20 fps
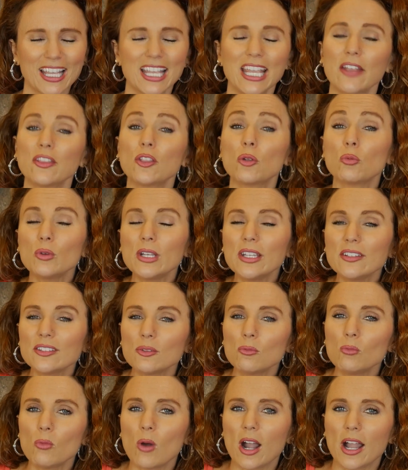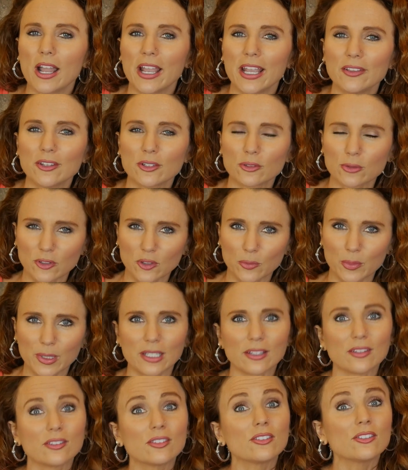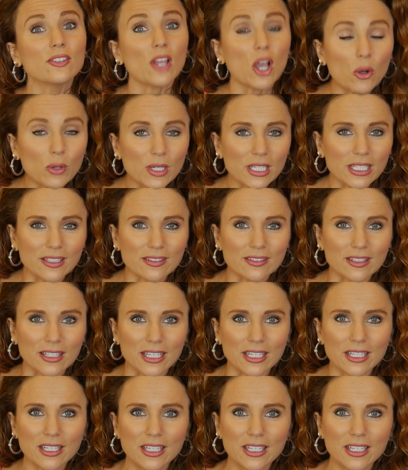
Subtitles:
And the reason why this recipe is so easy